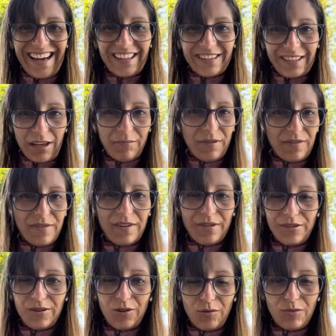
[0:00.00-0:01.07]
on top of the
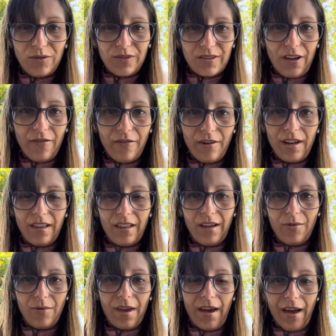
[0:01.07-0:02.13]
normal suffering that
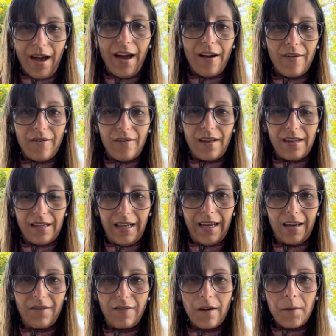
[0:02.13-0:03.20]
we have in
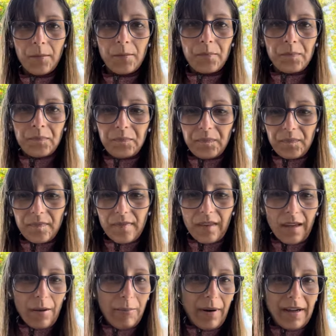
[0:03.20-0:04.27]
life
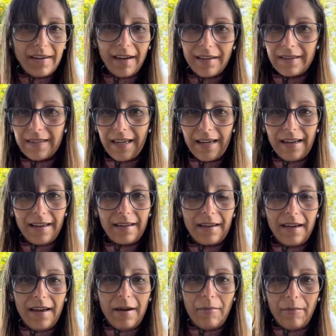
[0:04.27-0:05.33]
by not setting
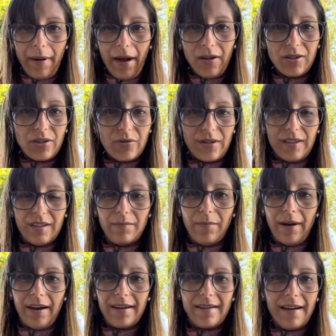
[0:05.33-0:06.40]
boundaries
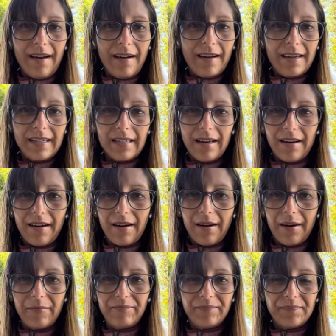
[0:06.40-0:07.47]
by not
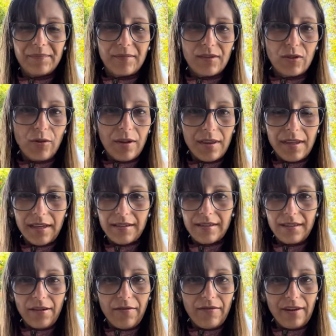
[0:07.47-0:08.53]
um, doing things
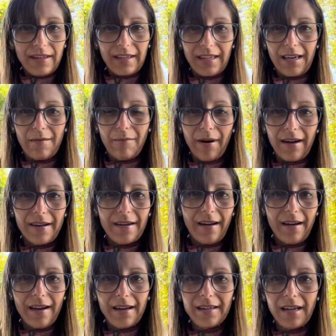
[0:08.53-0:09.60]
differently by
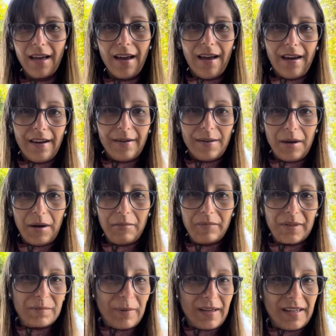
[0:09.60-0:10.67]
not um,
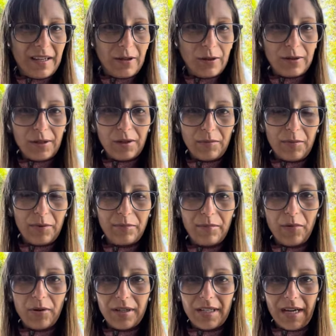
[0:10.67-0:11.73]
spending a little bit
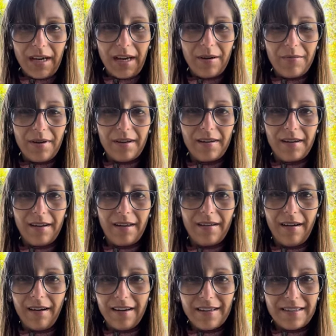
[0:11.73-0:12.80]
more time in, in
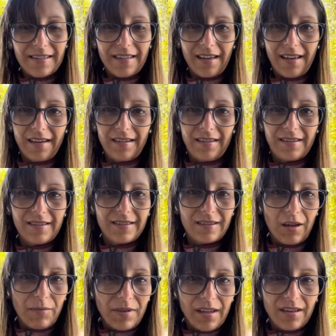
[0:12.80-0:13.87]
us in
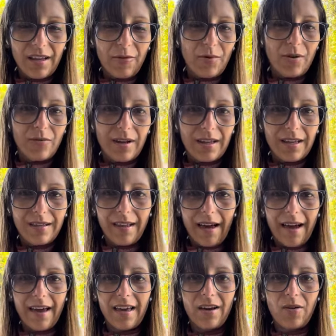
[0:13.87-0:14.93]
something that we really
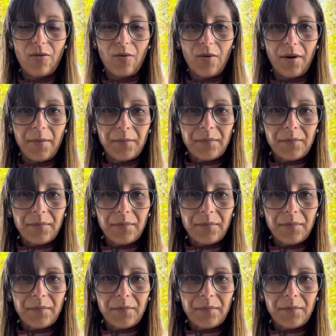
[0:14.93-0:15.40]
like or